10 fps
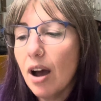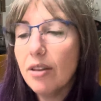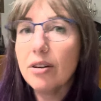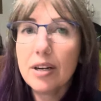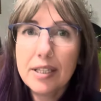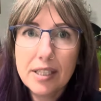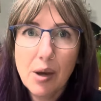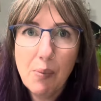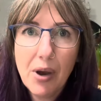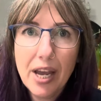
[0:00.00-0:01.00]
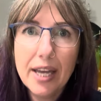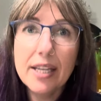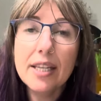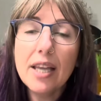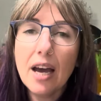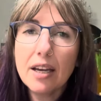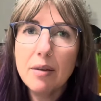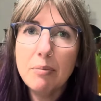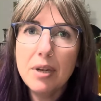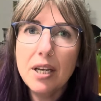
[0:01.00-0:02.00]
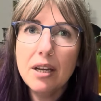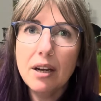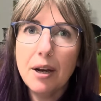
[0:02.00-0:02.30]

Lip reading: other in some way. And that can be